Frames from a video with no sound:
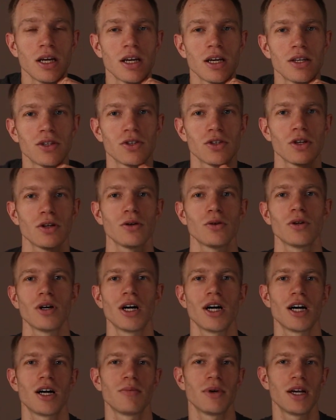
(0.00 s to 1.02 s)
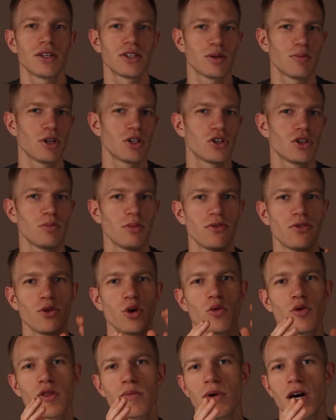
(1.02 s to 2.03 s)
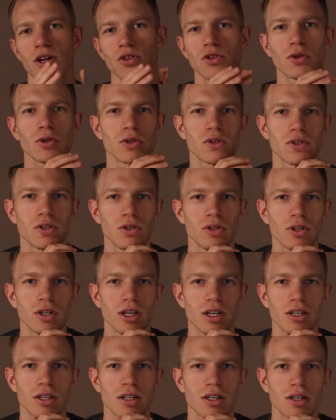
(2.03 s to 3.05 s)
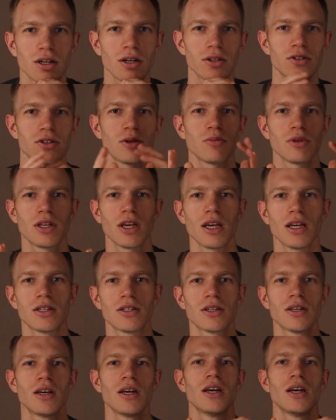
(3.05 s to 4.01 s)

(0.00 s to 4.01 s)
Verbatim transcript: So um, as I mentioned before, with modules, you can custom gate